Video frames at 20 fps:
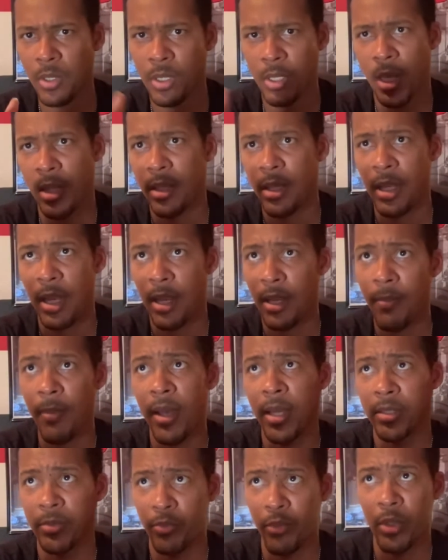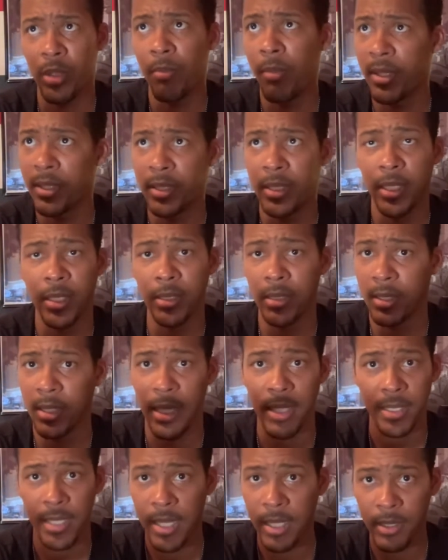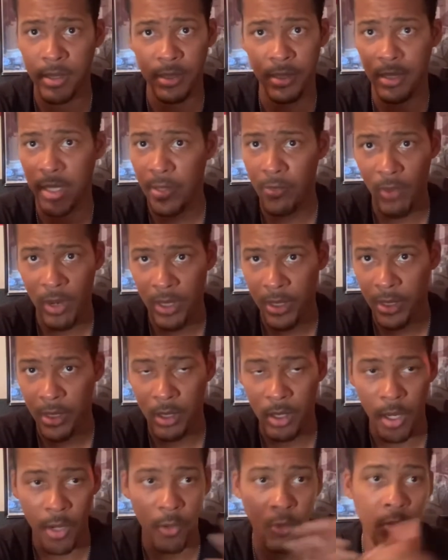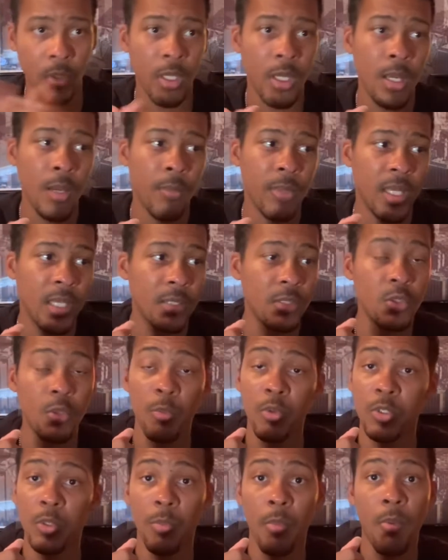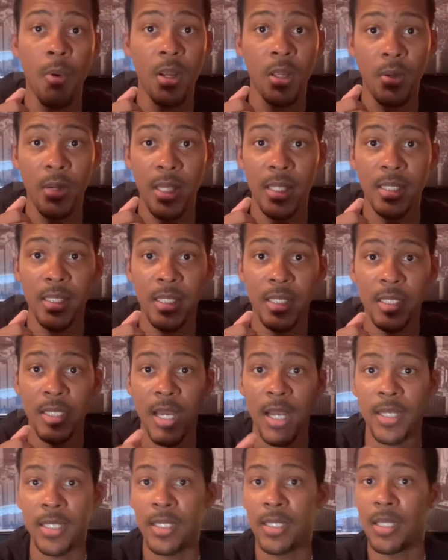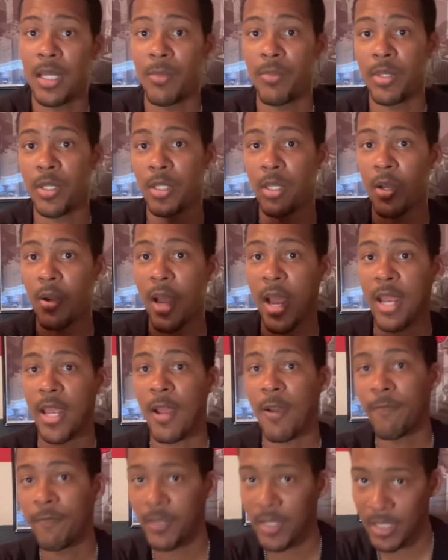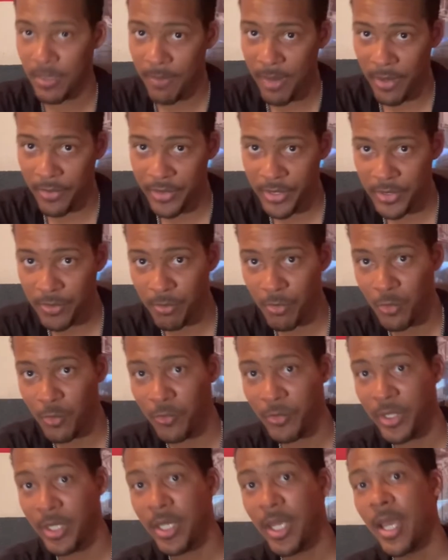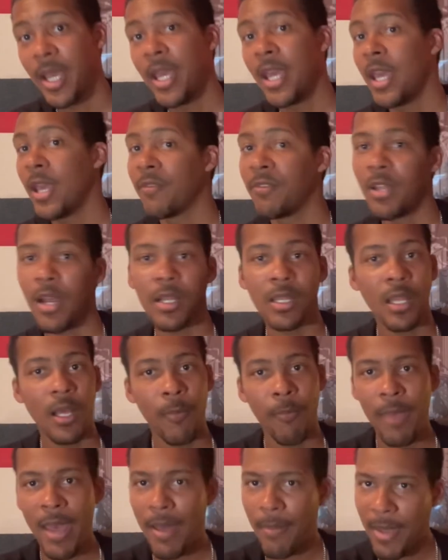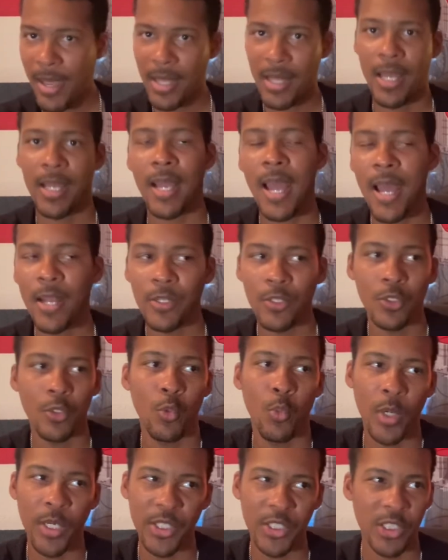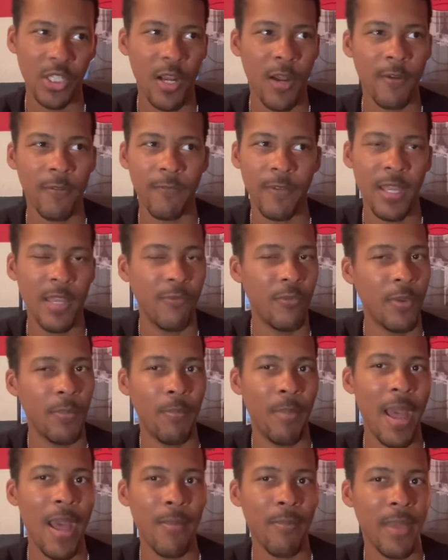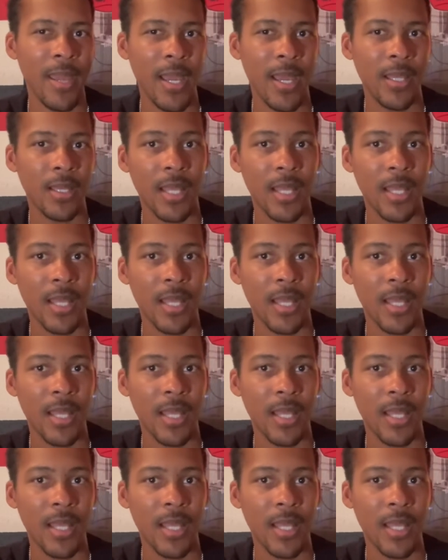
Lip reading: I think everybody's pretty much sticking to their dates. They ready to go. But it is your boy Super Mario 1990. Let me know how y'all feeling about this movie. If y'all love Batman like I do, what is y'all favorite Batman?